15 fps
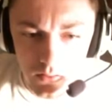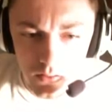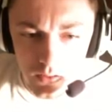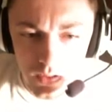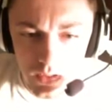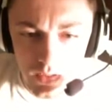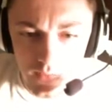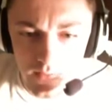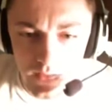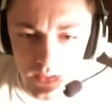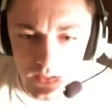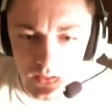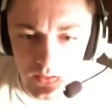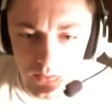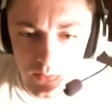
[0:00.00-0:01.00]
I keep
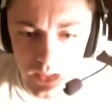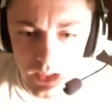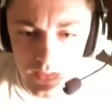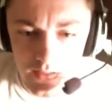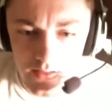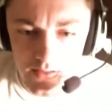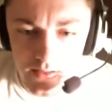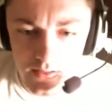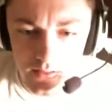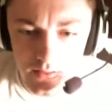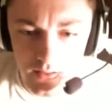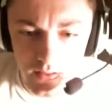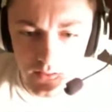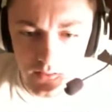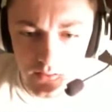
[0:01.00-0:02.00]
finding little boxes on the
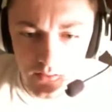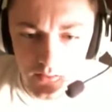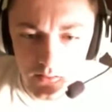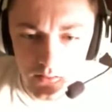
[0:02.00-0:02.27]
ground.